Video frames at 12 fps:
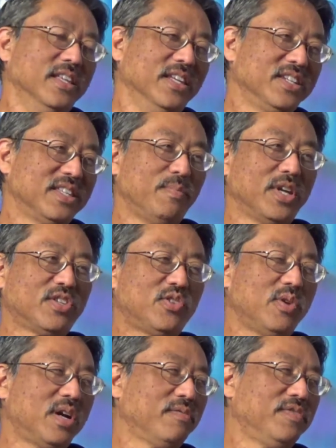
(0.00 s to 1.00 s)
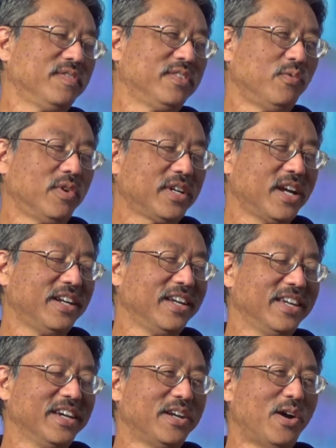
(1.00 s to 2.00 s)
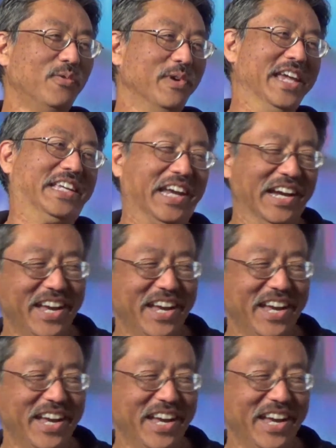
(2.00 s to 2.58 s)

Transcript: this is the best 2-hour 50 workout I get all week.